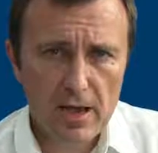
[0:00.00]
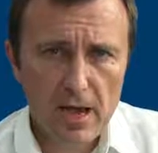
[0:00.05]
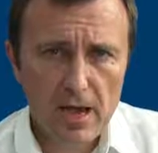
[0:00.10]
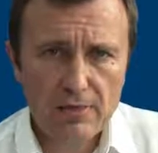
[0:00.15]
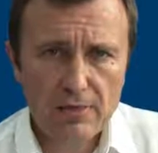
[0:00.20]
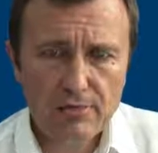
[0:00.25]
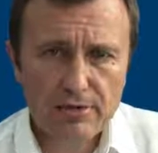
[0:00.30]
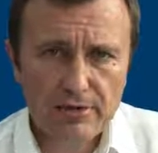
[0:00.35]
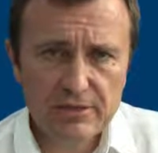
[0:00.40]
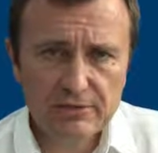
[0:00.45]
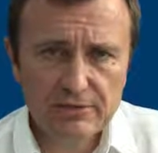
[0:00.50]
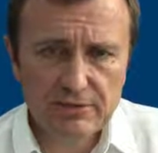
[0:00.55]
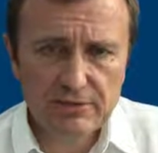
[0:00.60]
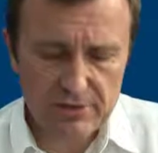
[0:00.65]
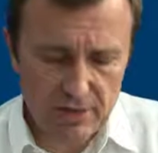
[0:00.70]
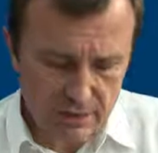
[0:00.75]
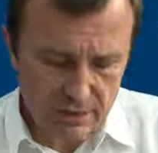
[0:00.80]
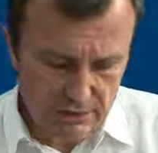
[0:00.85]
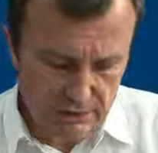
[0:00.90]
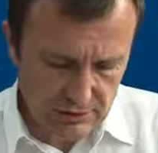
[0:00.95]
and the
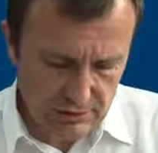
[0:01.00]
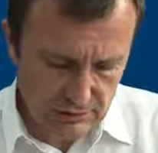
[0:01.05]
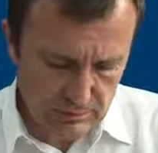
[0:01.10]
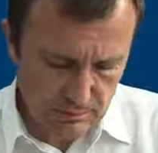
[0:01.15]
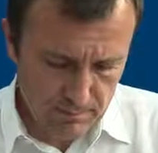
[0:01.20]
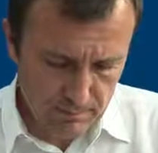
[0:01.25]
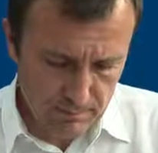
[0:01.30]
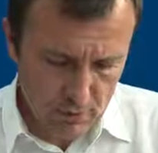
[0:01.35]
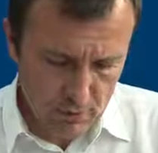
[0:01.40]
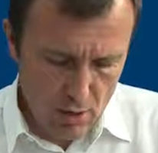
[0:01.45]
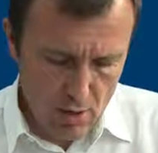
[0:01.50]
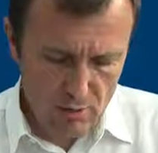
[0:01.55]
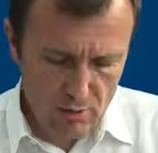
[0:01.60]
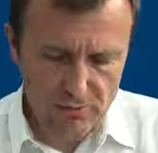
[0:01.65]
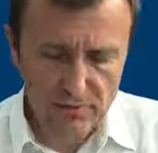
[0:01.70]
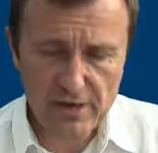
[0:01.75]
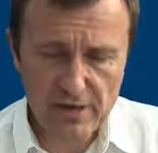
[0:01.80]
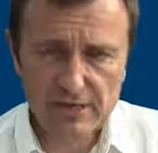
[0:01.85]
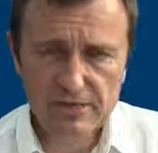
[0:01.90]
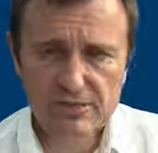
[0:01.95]
introduction of
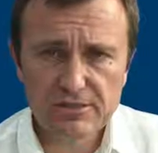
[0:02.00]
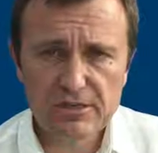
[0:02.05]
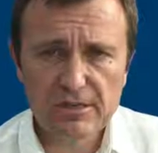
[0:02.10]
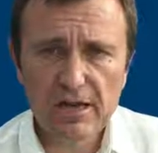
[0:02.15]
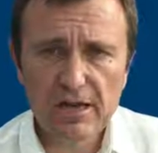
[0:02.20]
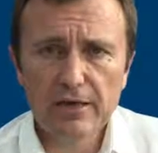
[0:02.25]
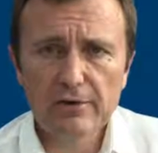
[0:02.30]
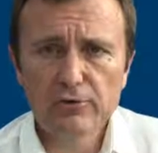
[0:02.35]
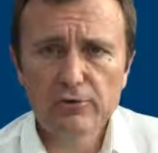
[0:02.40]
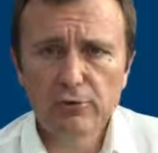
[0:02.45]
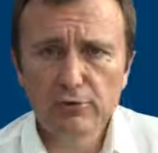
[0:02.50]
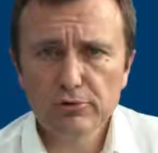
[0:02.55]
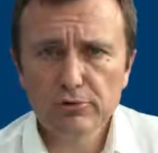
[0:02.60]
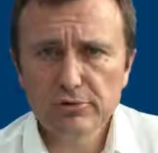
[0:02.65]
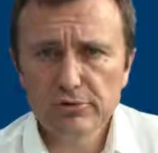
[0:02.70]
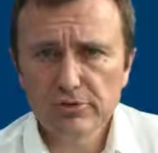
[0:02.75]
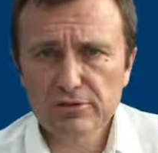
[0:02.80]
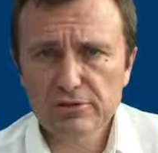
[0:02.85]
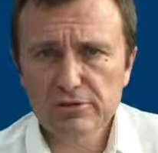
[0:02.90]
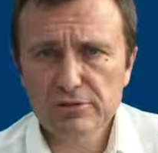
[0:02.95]
SDN
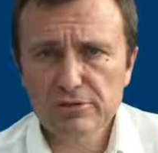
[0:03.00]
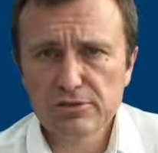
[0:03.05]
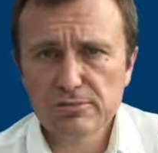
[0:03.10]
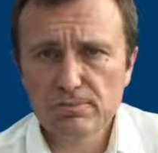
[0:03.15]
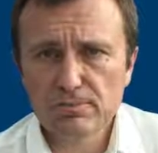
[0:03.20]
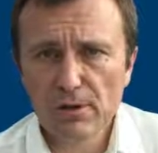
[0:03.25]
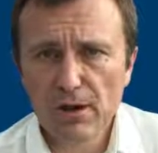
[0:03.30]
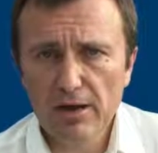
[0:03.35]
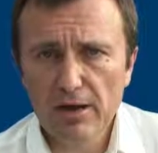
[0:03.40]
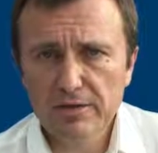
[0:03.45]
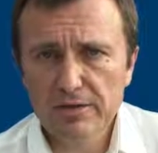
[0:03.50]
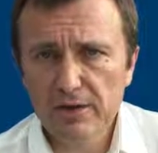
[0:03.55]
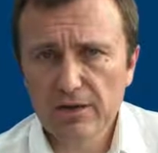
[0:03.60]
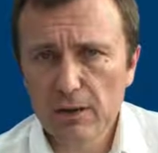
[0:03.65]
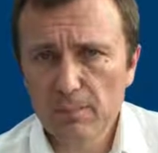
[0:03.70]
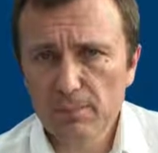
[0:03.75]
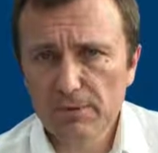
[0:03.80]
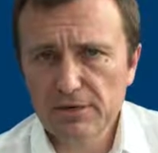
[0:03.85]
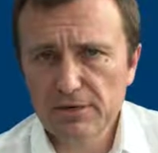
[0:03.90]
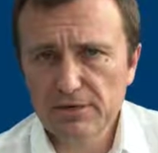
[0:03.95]
routers by the
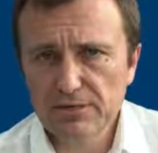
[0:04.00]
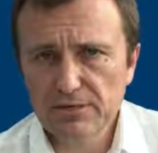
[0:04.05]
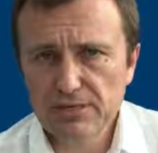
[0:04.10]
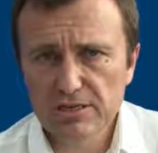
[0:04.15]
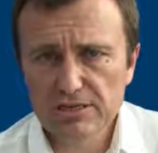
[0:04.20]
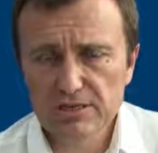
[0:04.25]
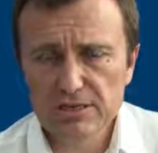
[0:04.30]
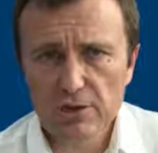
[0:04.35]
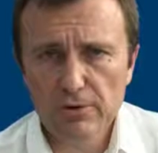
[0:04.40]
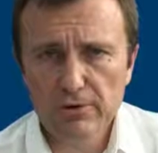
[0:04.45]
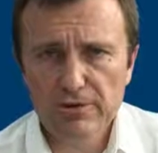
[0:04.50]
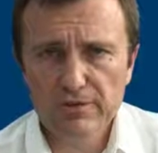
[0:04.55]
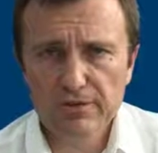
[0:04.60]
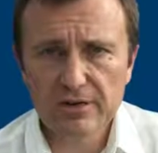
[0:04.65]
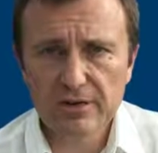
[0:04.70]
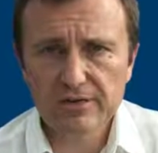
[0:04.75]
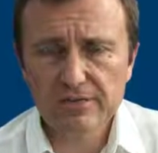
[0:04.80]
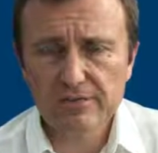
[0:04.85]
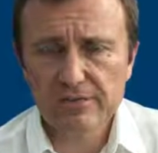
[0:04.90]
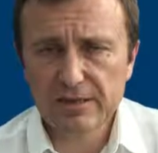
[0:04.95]
company Cisco in the
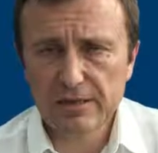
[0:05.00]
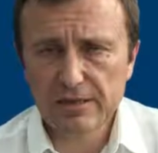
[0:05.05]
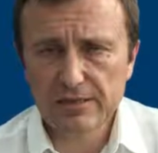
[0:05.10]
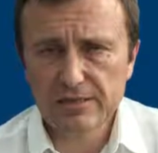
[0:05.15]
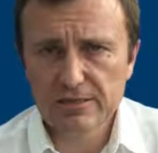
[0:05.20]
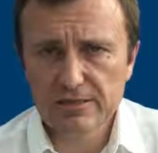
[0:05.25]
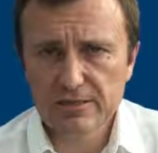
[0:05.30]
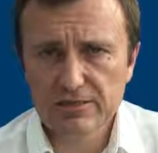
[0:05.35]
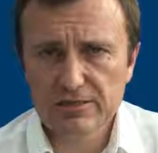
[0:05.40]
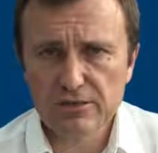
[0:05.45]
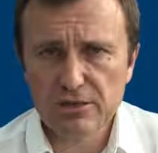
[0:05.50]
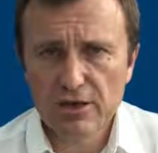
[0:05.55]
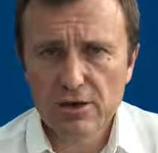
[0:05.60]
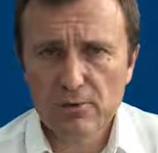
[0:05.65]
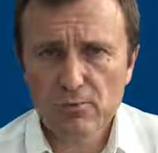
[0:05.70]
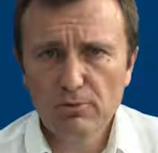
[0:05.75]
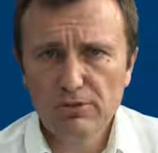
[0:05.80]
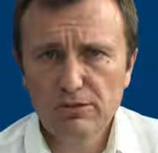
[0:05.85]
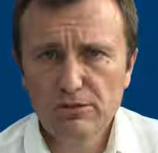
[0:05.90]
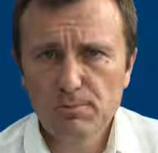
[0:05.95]
1980s,
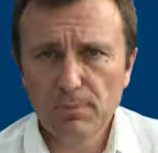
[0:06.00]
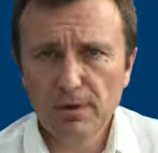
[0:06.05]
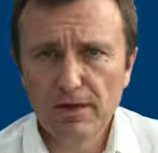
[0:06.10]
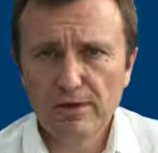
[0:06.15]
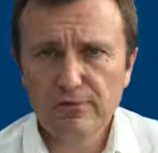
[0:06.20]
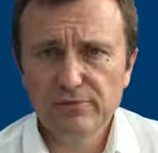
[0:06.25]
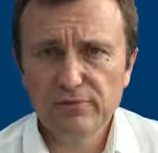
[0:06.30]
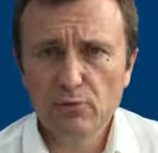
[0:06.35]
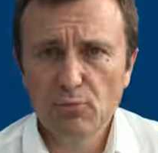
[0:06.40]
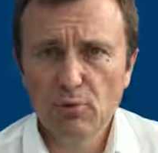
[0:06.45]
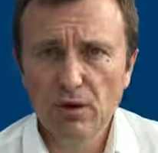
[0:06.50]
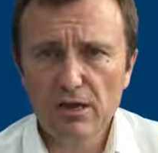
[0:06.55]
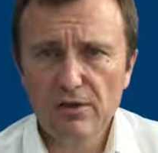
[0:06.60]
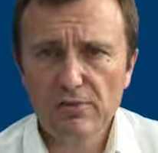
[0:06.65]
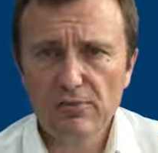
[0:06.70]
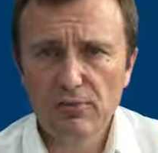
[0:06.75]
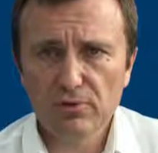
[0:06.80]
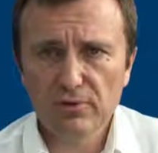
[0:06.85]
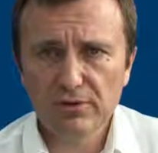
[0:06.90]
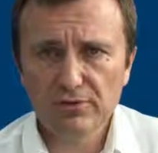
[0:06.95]
which paved the way
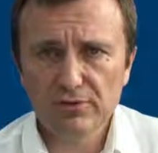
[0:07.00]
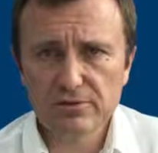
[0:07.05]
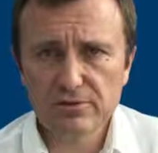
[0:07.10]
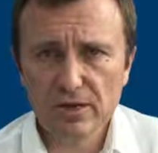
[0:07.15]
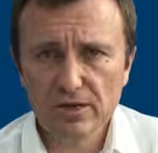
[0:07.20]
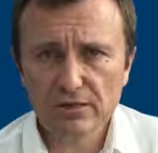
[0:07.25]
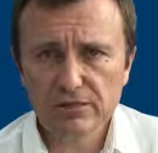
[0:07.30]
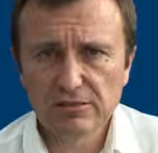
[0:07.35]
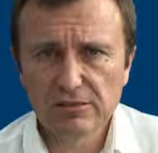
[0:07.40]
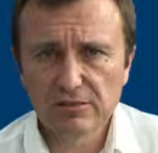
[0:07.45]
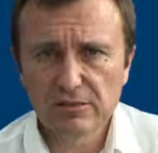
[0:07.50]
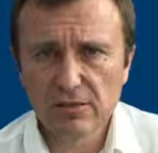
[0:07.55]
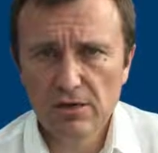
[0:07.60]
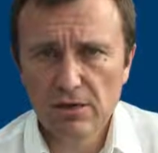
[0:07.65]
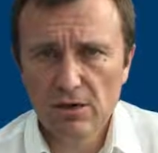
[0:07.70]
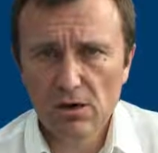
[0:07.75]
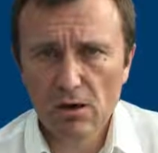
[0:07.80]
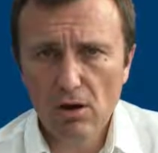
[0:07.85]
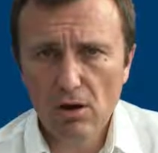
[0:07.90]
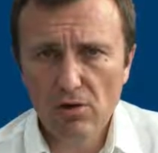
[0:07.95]
for the introduction
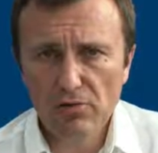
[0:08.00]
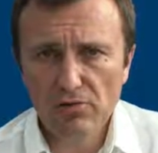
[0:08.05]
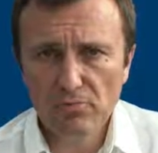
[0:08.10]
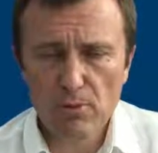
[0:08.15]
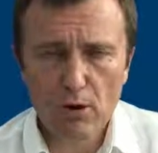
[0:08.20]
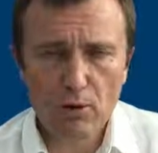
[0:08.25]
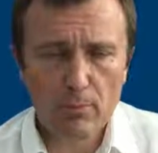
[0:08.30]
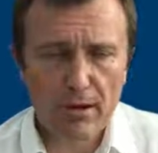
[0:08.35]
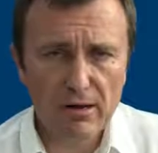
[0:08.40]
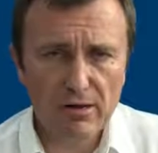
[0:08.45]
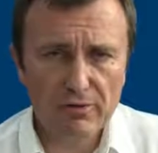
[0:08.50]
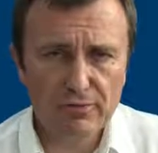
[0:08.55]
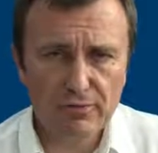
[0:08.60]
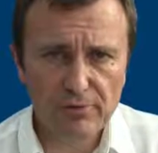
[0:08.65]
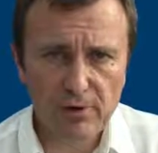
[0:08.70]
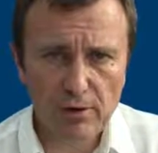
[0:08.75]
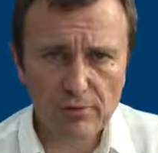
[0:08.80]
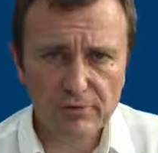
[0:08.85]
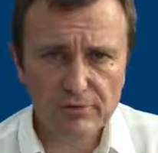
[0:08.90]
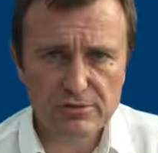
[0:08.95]
of mobile
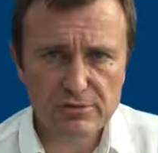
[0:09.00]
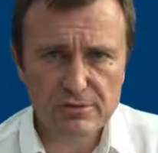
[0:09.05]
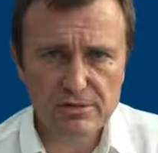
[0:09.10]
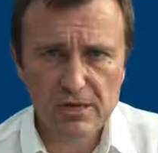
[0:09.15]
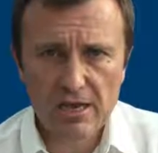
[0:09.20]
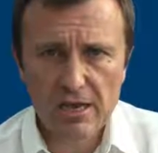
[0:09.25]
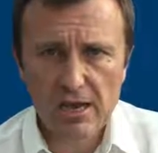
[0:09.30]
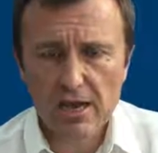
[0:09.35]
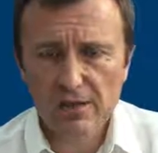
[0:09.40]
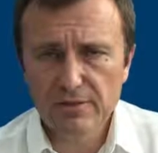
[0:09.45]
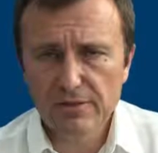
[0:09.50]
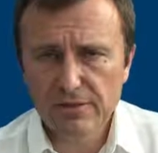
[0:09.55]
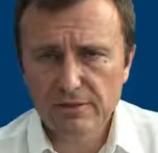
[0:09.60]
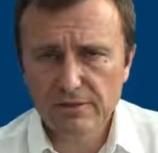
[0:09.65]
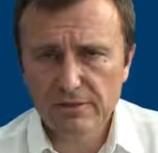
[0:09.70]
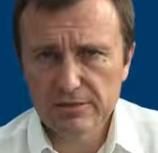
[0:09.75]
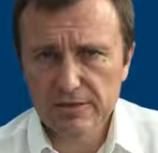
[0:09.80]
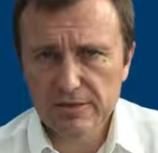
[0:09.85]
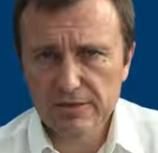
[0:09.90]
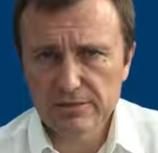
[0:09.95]
phones and the
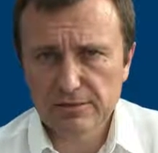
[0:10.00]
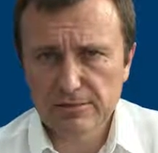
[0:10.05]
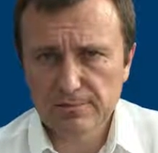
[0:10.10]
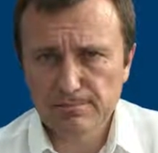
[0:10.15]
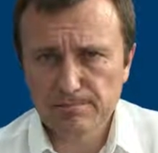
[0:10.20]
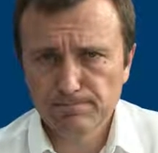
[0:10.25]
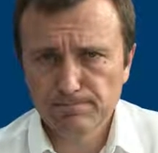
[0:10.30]
internet.